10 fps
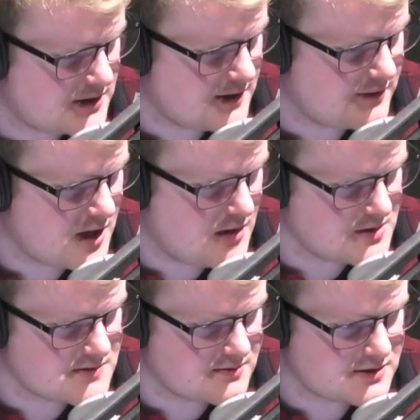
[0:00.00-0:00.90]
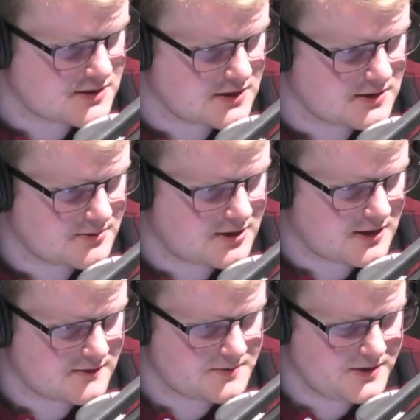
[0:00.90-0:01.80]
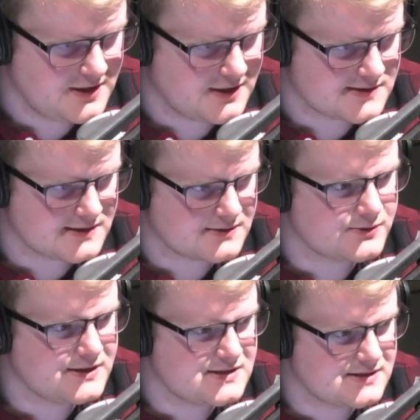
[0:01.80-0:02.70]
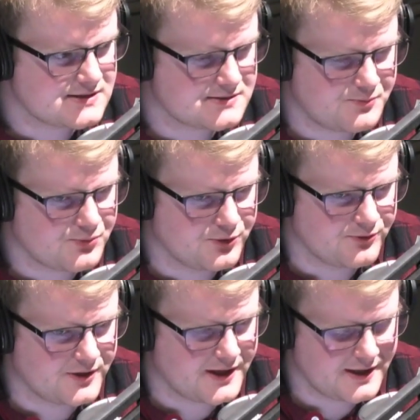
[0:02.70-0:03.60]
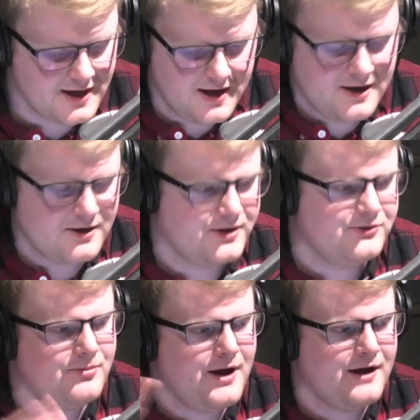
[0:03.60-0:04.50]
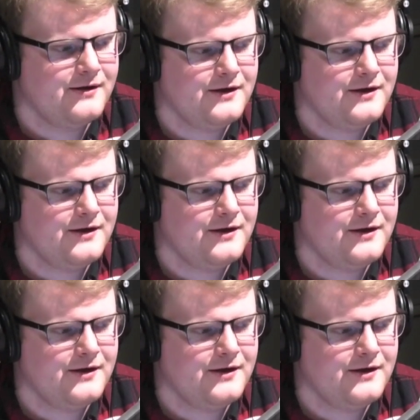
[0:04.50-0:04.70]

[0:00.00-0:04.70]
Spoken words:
covered almonds. What about chocolate covered peanuts? Like Reese's has proven that. Okay, let's get back to the